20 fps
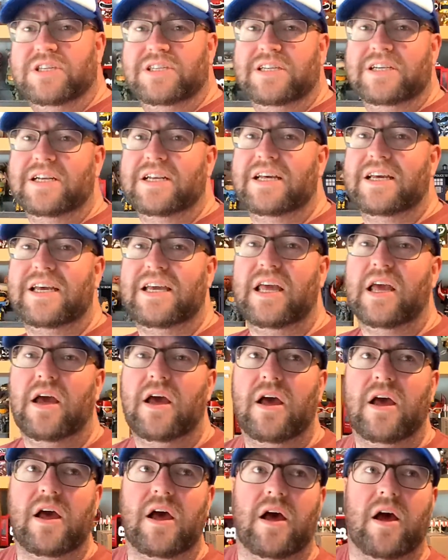recently
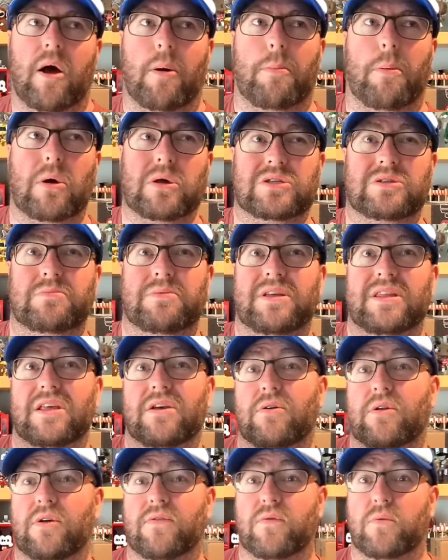are possibly
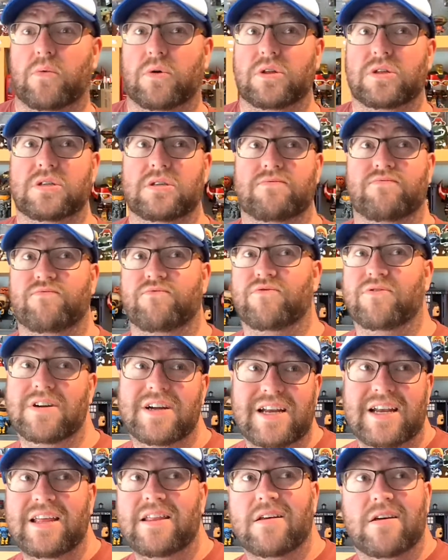the only other ones
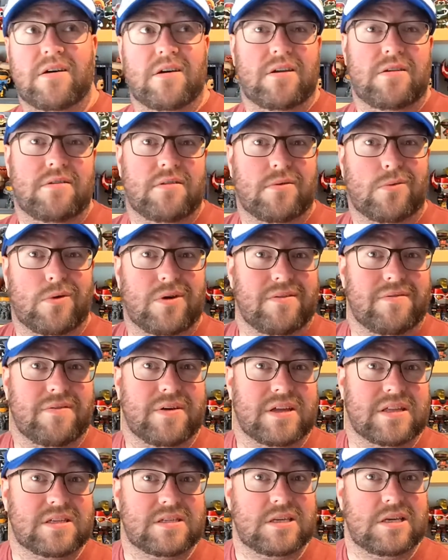really that I'd quite
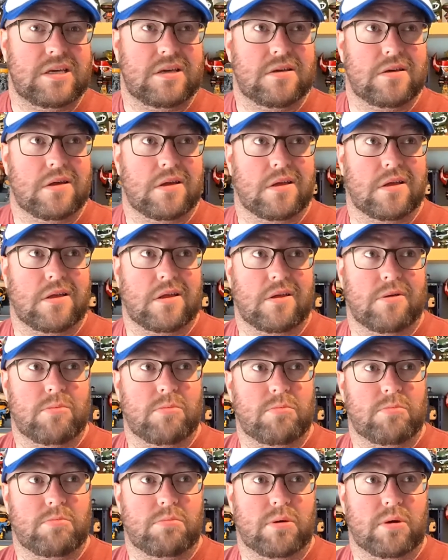fancy,
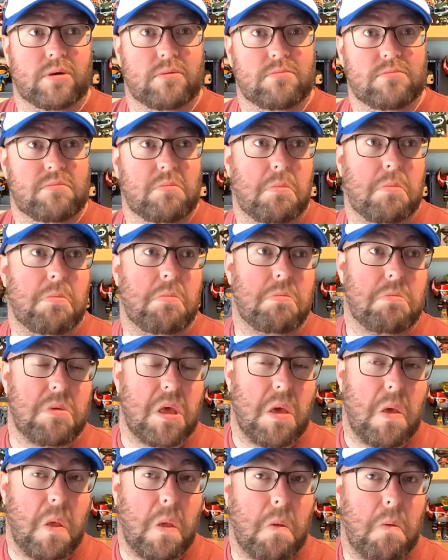but
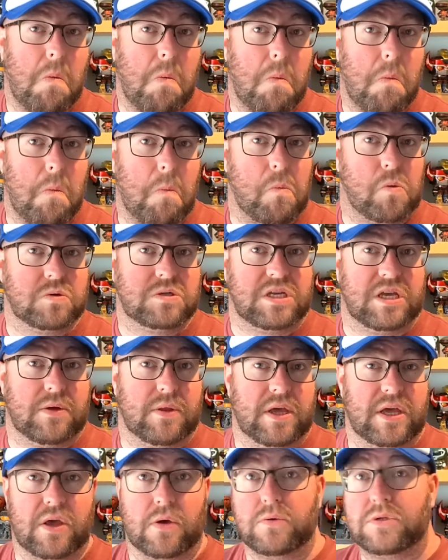yeah, we'll see
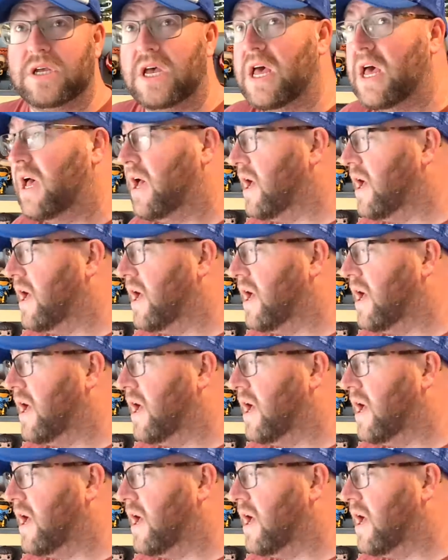how that goes.